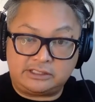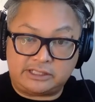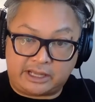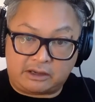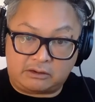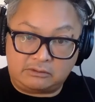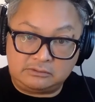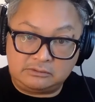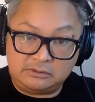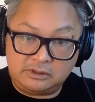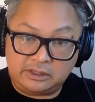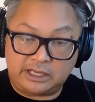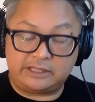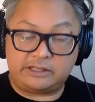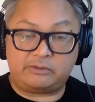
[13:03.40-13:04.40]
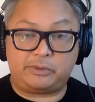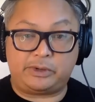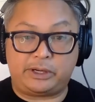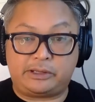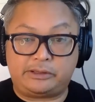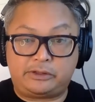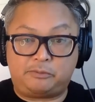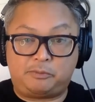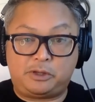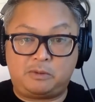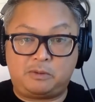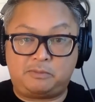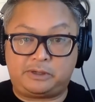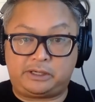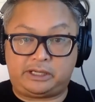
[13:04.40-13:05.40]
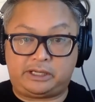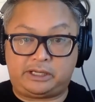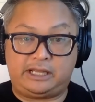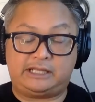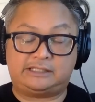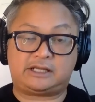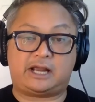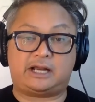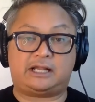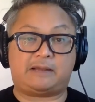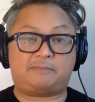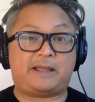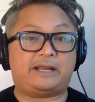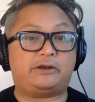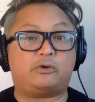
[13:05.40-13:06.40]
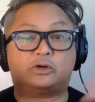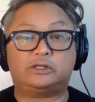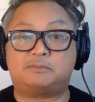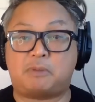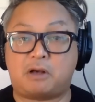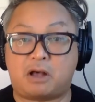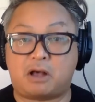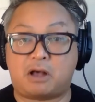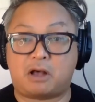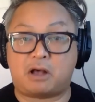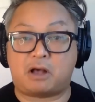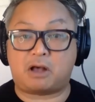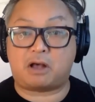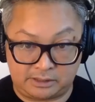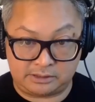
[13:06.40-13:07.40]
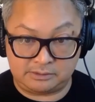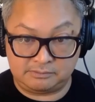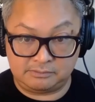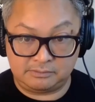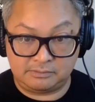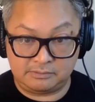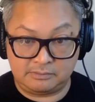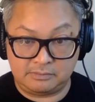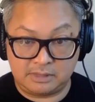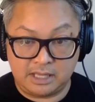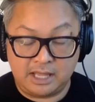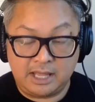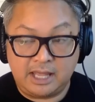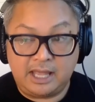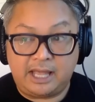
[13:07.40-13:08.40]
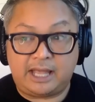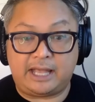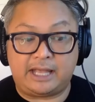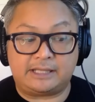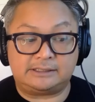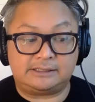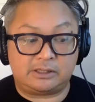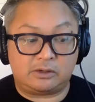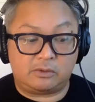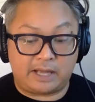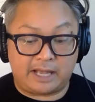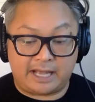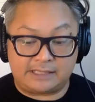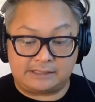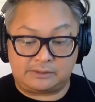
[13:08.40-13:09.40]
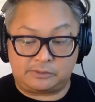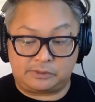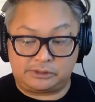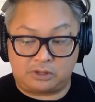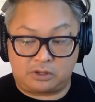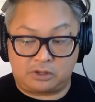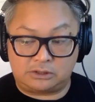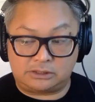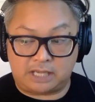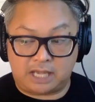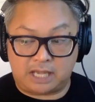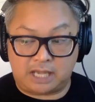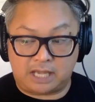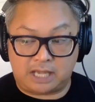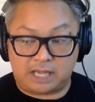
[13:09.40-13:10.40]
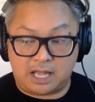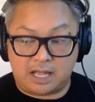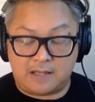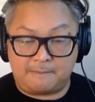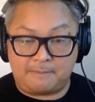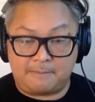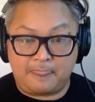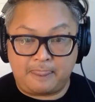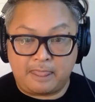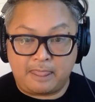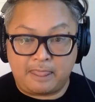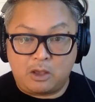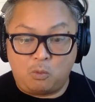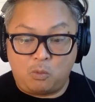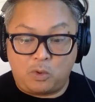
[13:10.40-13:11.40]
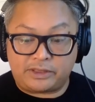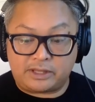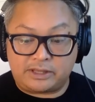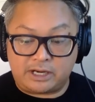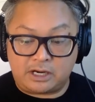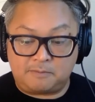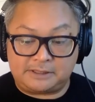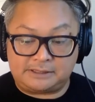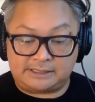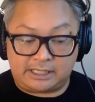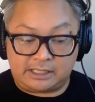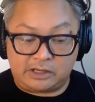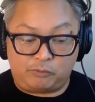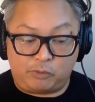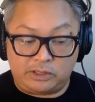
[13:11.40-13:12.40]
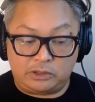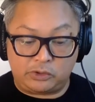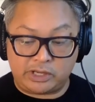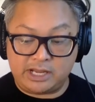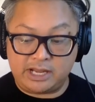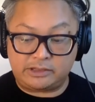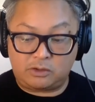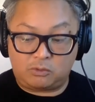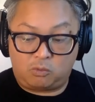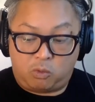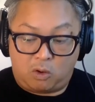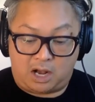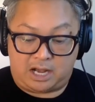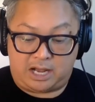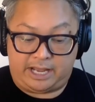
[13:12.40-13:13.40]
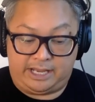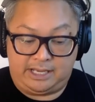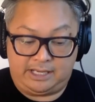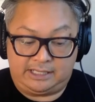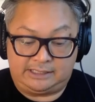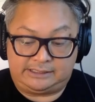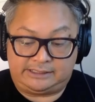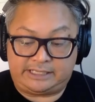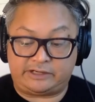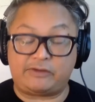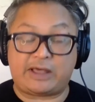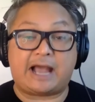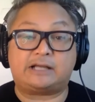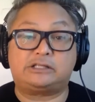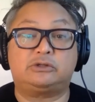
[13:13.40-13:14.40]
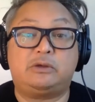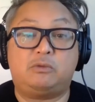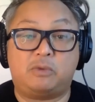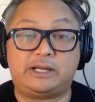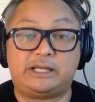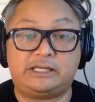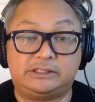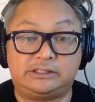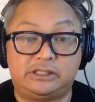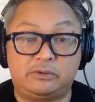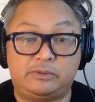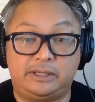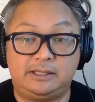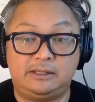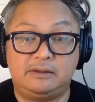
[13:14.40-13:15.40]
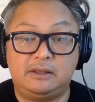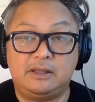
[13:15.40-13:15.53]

down. And then when you went through puberty, it's kind of like Pandora's box opened. Mm-hmm. And so as a result, um, what the therapist said, if we're looking at the why instead of actually what he's doing,